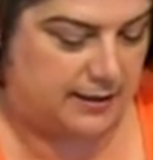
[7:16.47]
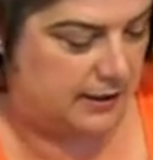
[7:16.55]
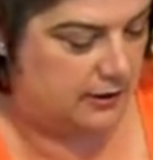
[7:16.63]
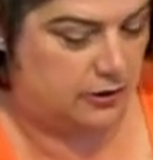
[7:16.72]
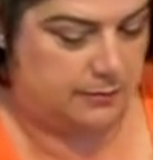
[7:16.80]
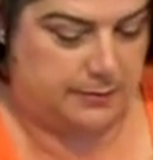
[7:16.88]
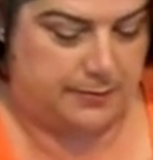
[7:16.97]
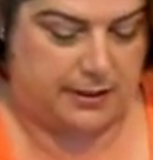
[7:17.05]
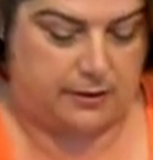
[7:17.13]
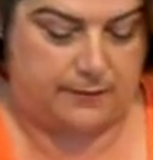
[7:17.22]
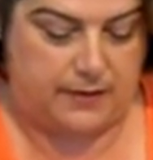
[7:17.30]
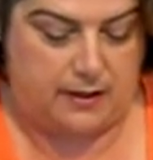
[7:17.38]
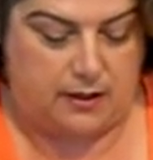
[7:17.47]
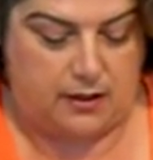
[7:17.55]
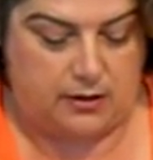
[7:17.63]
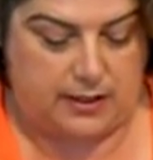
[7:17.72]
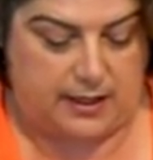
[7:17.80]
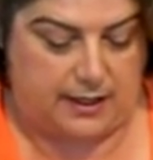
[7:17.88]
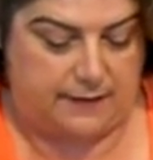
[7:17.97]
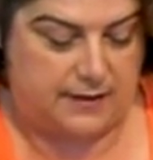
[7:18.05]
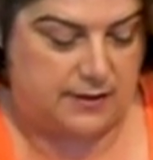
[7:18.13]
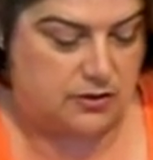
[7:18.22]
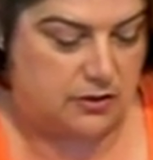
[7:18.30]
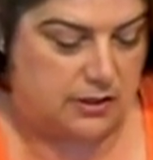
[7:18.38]
it a little bit better. Okay, and
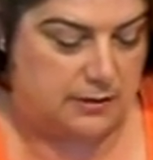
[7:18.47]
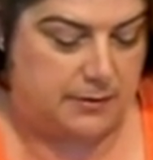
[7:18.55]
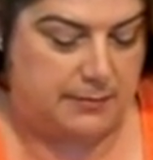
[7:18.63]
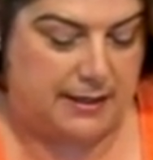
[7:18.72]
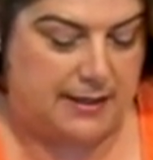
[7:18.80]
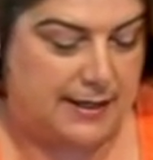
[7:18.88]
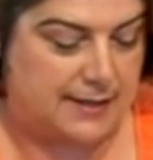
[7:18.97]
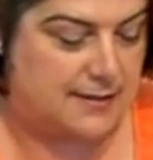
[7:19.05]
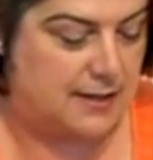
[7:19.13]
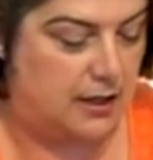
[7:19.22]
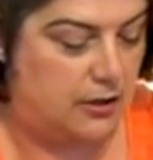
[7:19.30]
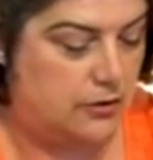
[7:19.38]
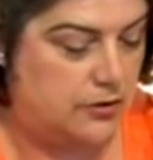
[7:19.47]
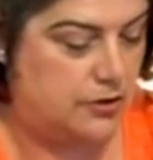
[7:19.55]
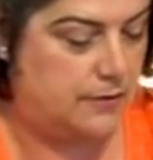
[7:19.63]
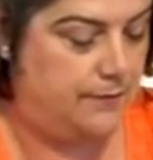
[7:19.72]
these are going to be my next colors